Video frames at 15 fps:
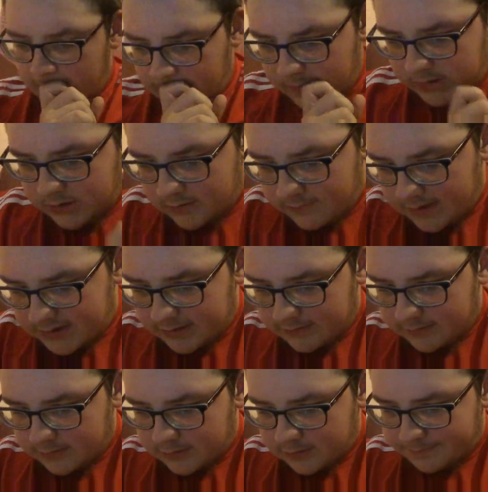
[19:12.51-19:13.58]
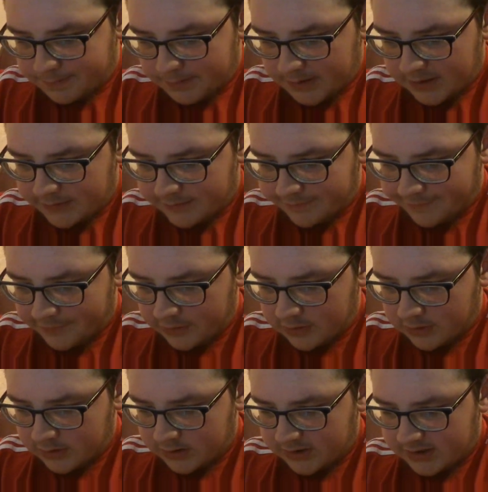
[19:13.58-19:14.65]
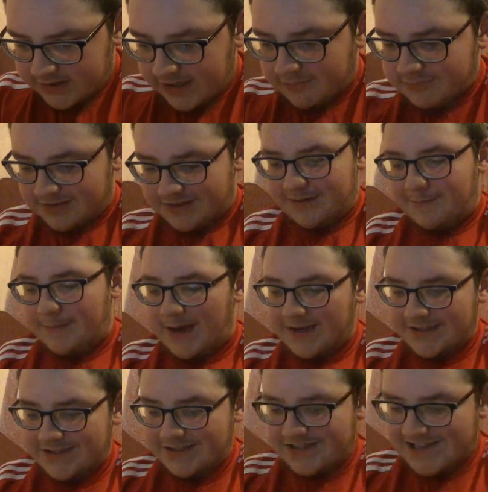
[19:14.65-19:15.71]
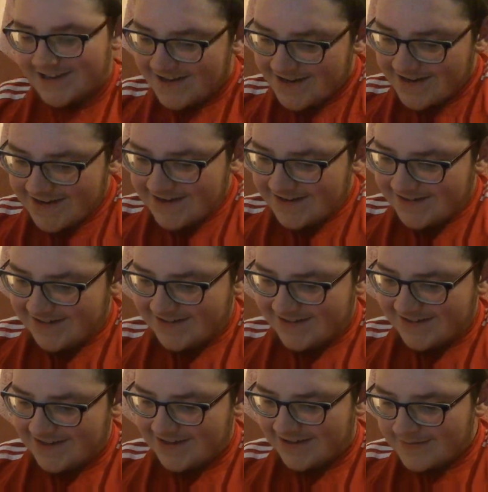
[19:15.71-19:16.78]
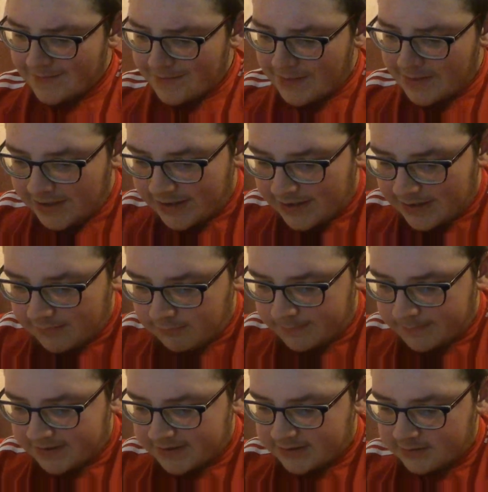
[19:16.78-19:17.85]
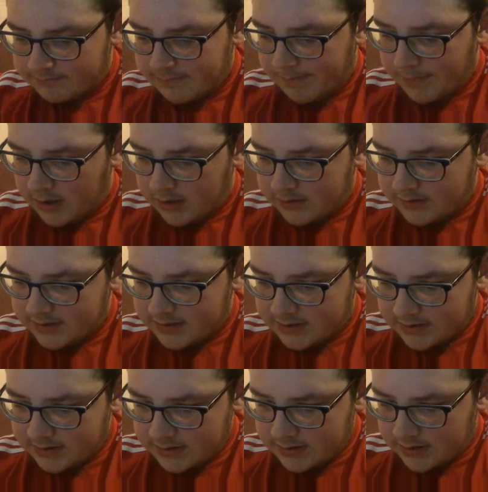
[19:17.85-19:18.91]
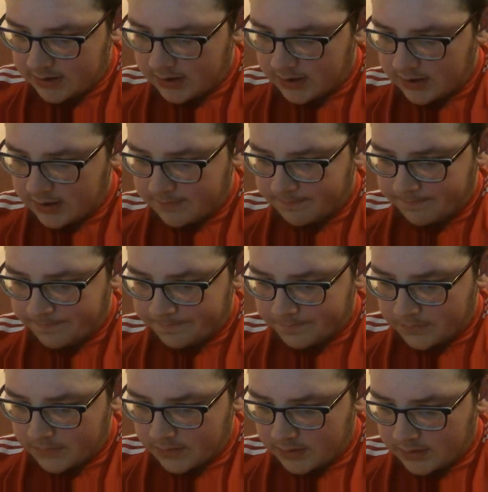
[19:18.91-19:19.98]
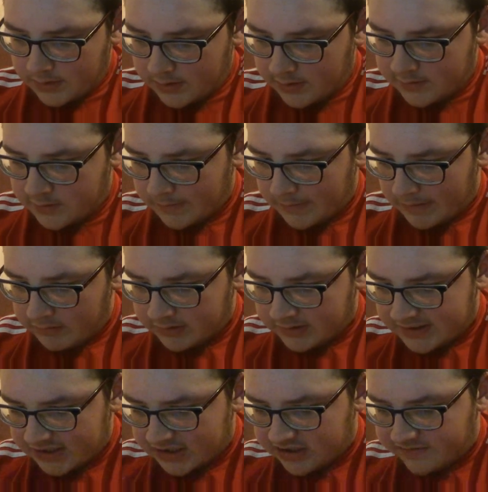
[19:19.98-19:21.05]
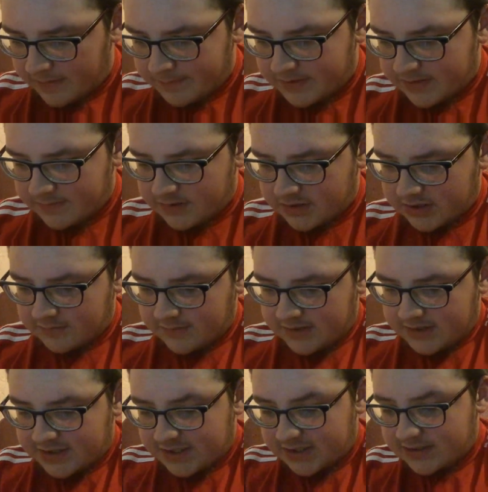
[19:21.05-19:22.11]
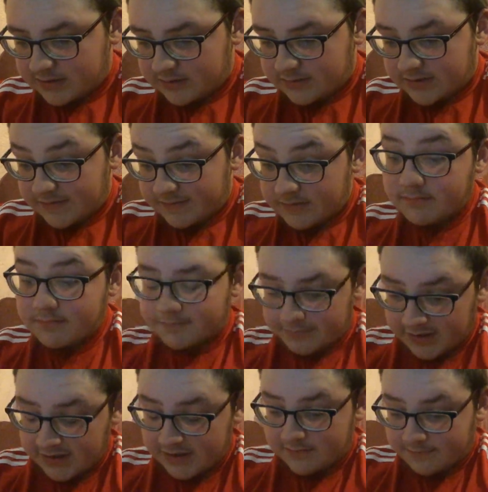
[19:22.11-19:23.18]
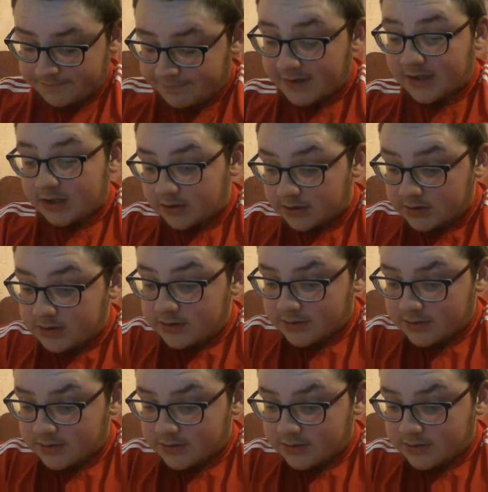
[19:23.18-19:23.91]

We should rest our good players for the Scouser match. Wob says, done me mocks. And somehow got 65%, which is a grade 6 low 7. Pretty good.